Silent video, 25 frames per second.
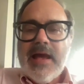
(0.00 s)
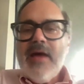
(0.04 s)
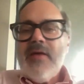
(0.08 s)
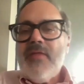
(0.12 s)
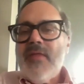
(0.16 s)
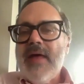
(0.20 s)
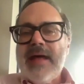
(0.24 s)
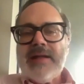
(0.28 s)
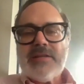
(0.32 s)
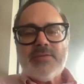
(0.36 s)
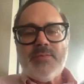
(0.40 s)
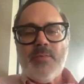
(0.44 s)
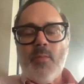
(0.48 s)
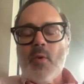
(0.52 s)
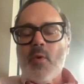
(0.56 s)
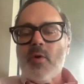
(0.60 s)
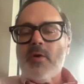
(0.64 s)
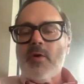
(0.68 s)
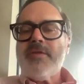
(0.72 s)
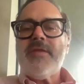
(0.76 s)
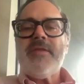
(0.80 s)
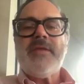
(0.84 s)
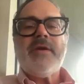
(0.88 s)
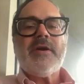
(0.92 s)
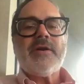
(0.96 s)
That's more
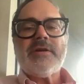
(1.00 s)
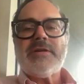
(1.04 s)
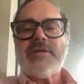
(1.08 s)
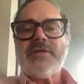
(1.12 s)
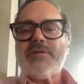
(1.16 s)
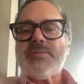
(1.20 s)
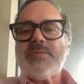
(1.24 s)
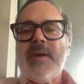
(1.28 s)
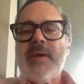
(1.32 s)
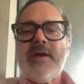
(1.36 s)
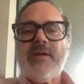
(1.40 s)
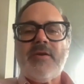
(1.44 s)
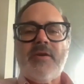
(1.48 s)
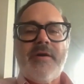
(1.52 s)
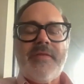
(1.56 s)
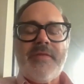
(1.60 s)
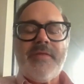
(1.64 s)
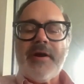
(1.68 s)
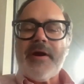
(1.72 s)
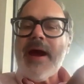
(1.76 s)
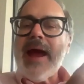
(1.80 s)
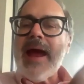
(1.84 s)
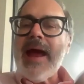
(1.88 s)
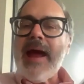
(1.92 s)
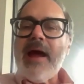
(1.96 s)
than they're going to spend on
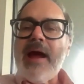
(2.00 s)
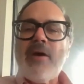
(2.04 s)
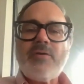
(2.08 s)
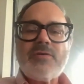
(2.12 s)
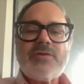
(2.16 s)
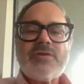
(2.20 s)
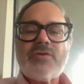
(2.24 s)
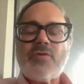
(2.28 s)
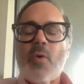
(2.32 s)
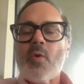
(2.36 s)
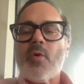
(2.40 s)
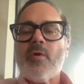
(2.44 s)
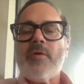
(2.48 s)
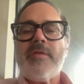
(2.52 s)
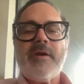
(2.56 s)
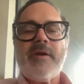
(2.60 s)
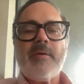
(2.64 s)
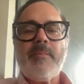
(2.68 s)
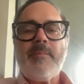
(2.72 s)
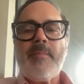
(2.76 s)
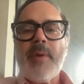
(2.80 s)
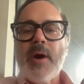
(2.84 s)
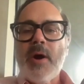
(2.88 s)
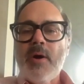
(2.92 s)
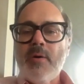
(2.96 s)
their house or
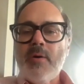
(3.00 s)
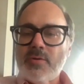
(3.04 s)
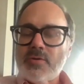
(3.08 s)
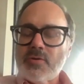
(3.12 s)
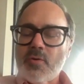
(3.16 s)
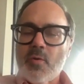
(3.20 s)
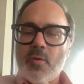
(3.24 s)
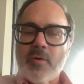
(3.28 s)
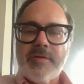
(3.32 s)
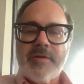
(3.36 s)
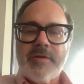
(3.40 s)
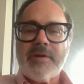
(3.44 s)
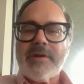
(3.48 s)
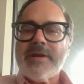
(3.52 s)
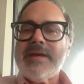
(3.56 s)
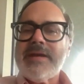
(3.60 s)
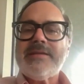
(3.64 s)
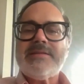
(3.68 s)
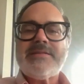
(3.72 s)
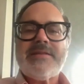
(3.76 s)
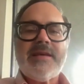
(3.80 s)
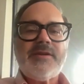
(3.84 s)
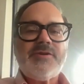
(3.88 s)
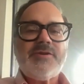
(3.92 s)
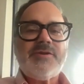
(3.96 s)
their boat or their
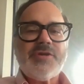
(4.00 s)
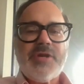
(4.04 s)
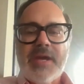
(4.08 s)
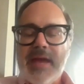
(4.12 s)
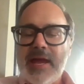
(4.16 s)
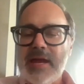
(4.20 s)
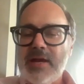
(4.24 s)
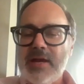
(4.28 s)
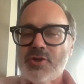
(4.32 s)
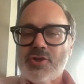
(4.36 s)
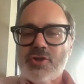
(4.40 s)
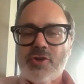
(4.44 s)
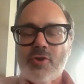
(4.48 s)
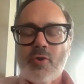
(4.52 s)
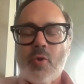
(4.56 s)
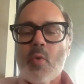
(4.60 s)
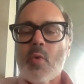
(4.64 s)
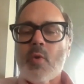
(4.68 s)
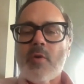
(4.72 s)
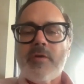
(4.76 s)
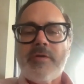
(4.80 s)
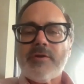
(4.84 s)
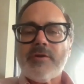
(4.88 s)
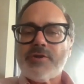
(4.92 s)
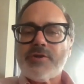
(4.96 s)
kids' education
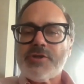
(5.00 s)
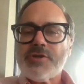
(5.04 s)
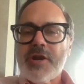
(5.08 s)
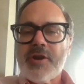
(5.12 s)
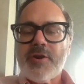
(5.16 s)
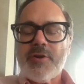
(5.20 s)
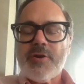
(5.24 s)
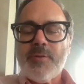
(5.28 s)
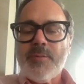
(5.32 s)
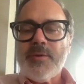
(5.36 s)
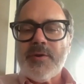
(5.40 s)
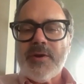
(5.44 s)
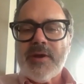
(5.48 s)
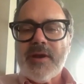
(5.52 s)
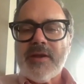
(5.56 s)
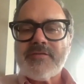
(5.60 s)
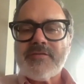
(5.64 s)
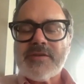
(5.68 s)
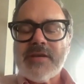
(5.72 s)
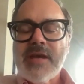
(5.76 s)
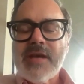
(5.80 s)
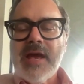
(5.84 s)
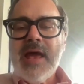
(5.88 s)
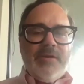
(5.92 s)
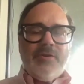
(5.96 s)
or their charitable
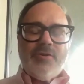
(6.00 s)
gifts.